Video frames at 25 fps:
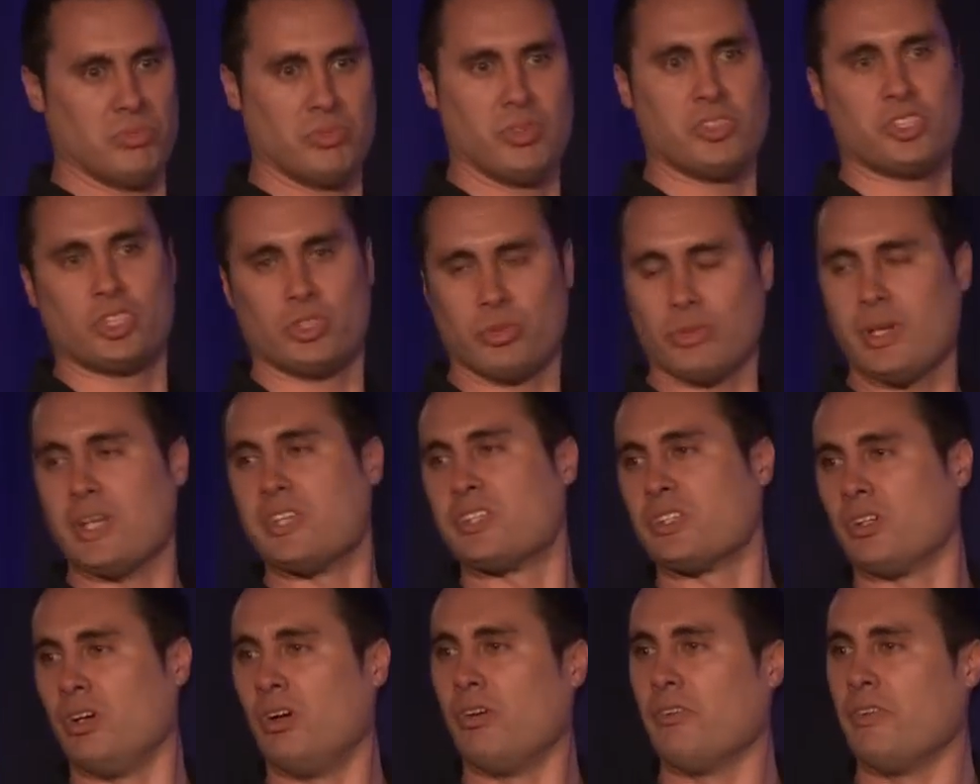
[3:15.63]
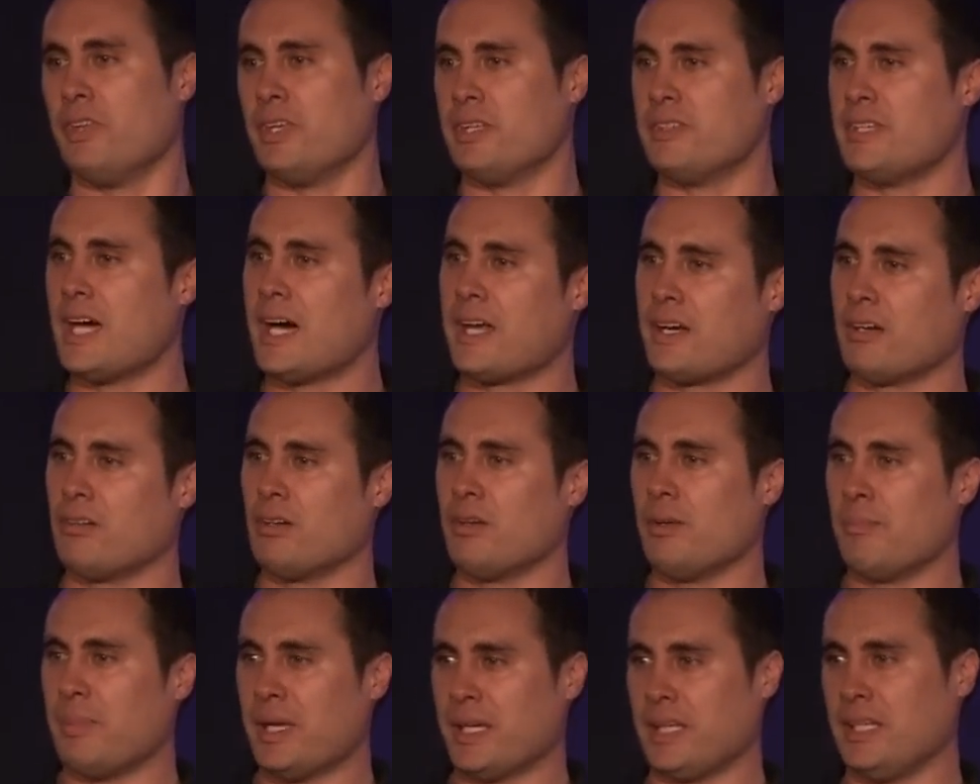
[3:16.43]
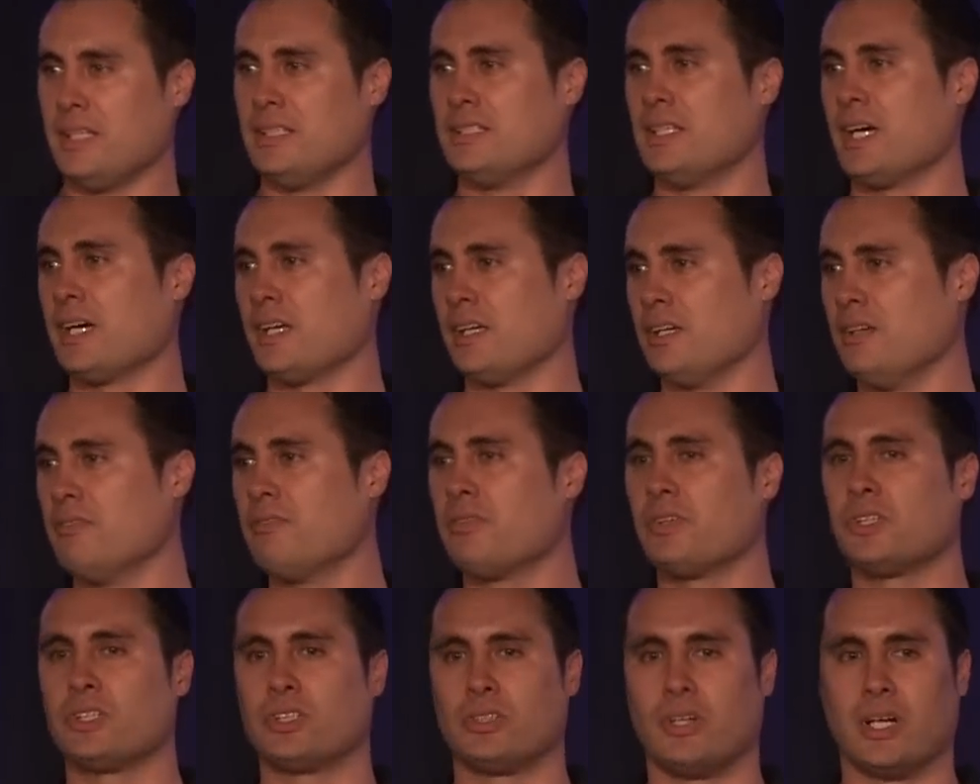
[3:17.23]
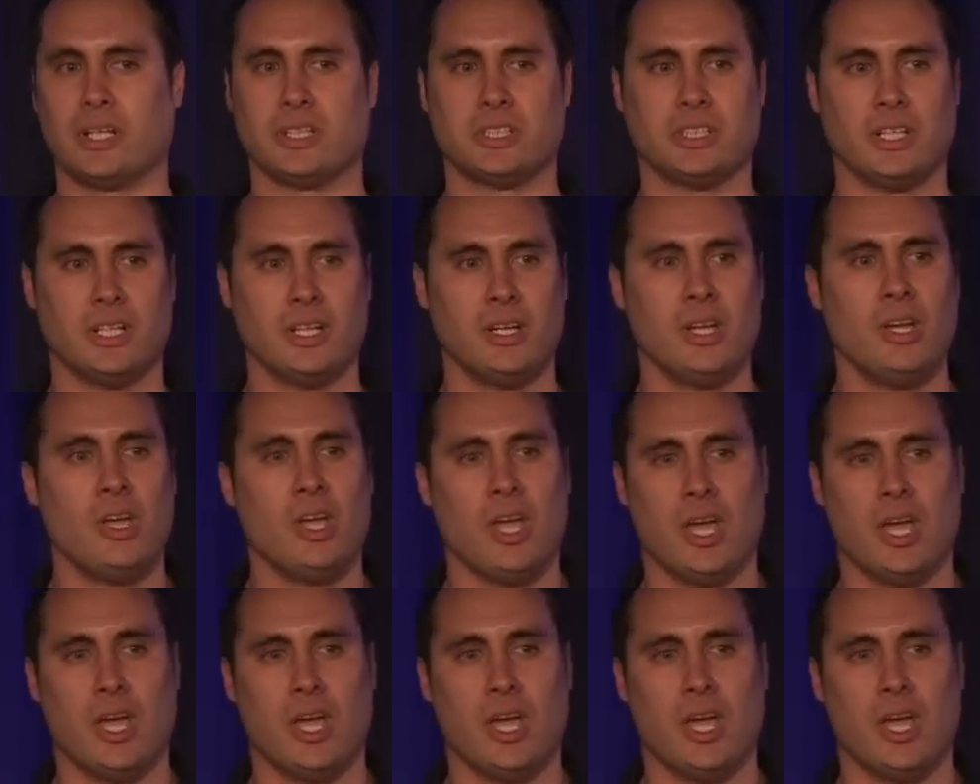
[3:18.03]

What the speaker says: stress on the back-end data infrastructure